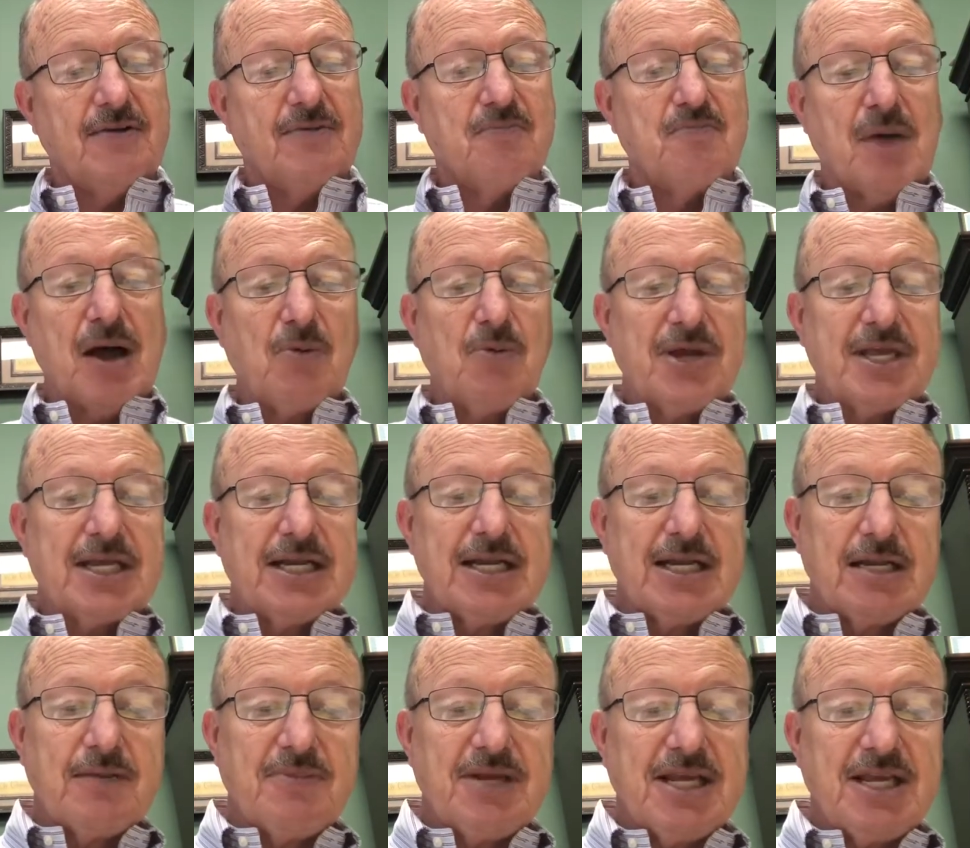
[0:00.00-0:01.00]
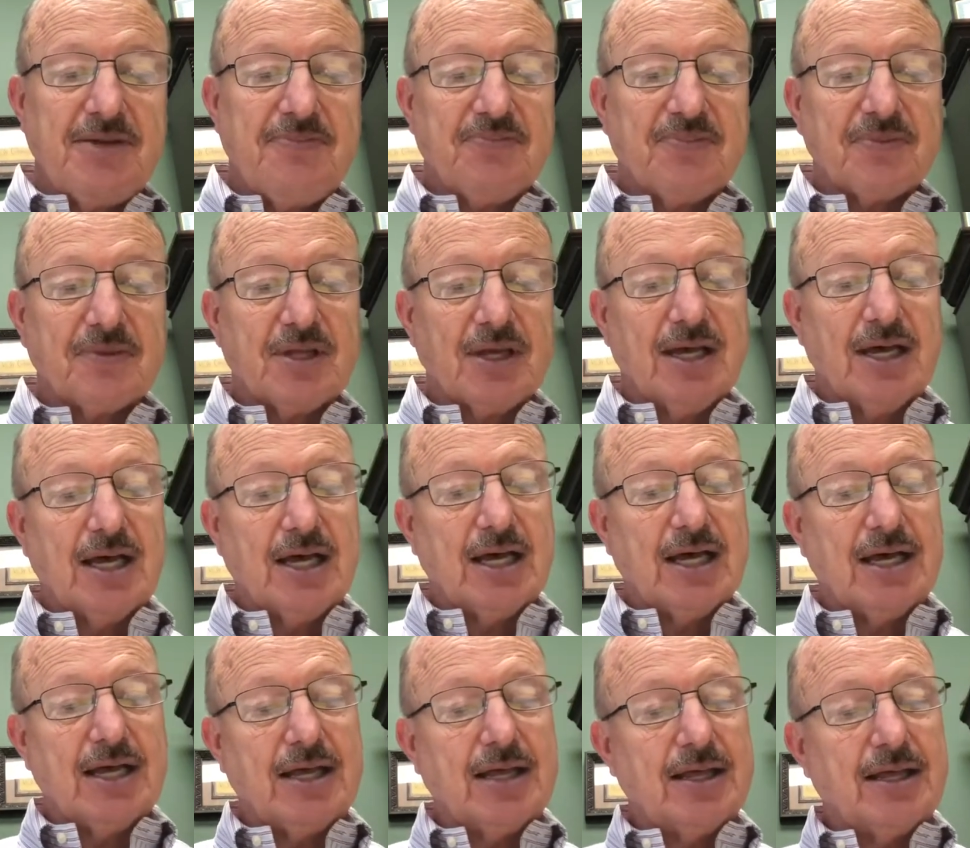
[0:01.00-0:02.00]
my wicked enemy
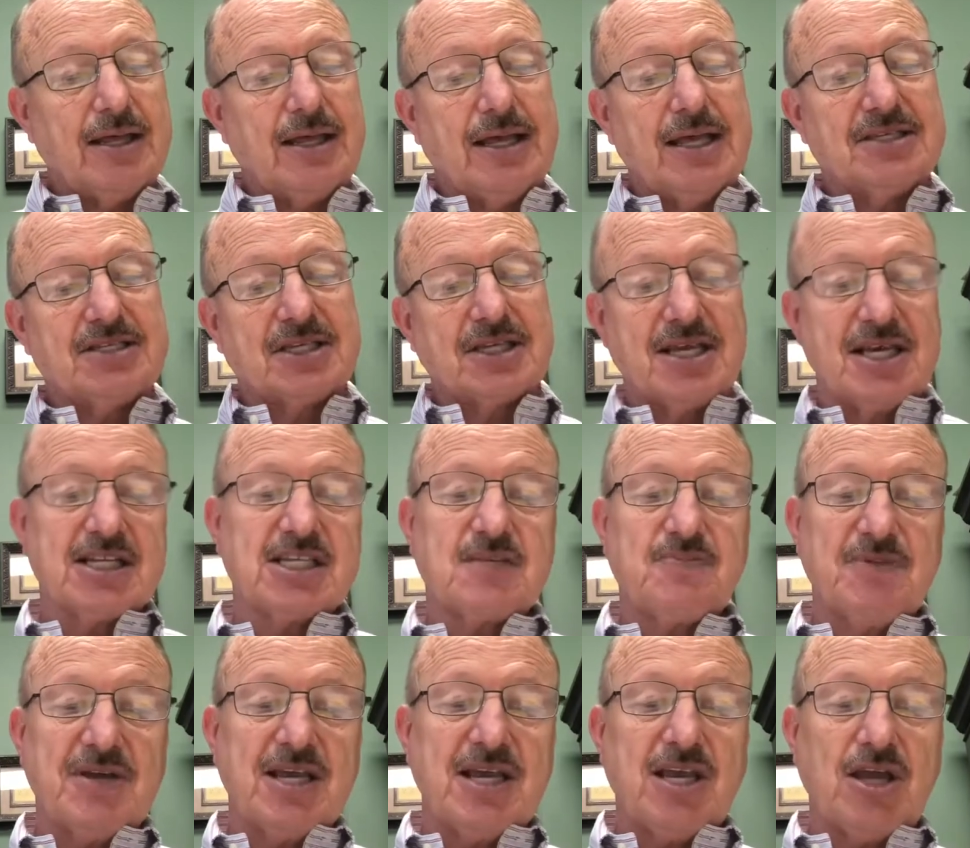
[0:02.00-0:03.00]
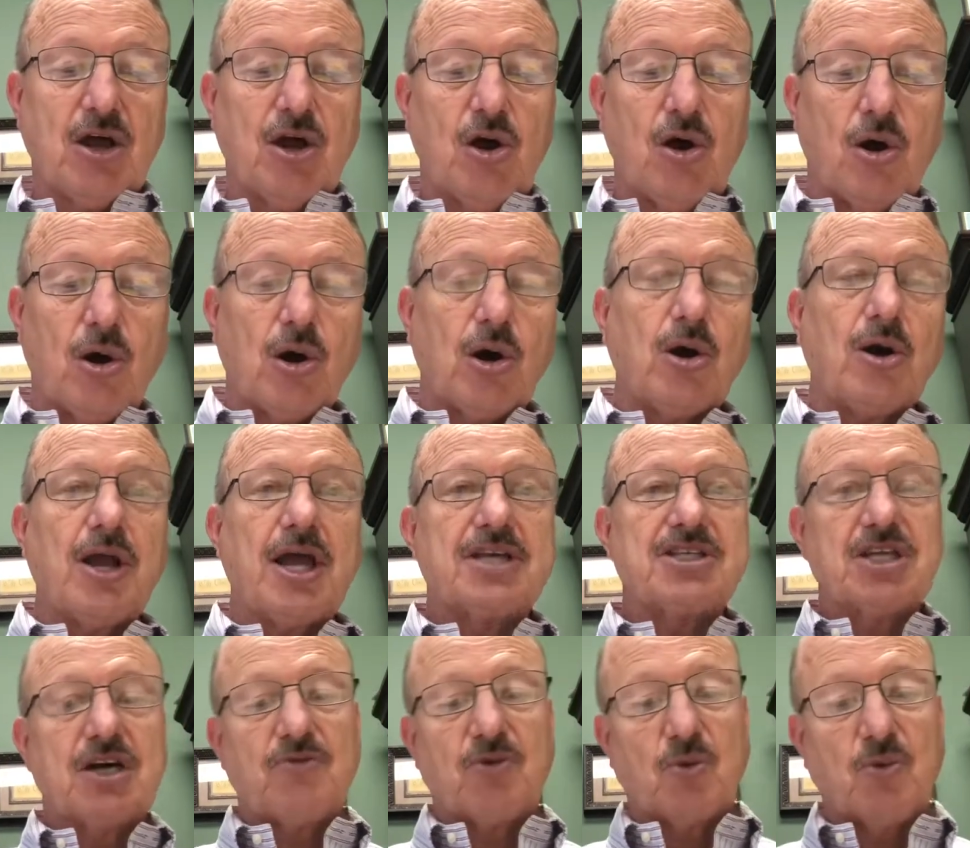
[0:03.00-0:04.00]
uh, is against me, horror has
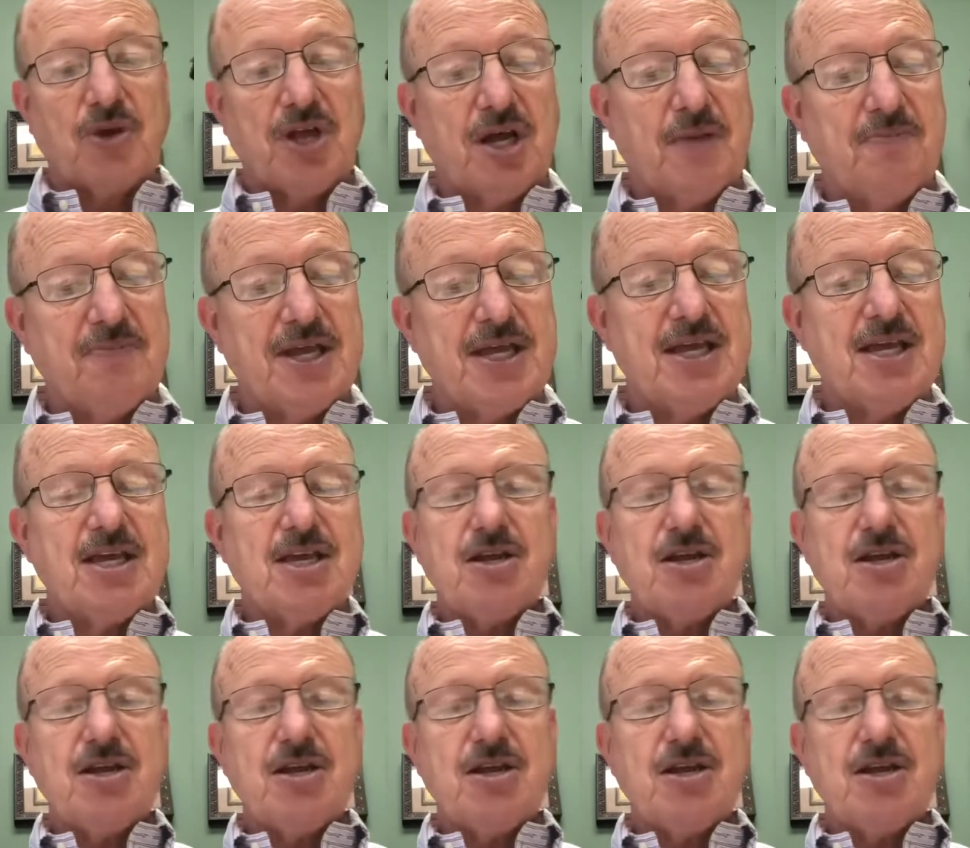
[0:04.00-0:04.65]
overwhelmed me.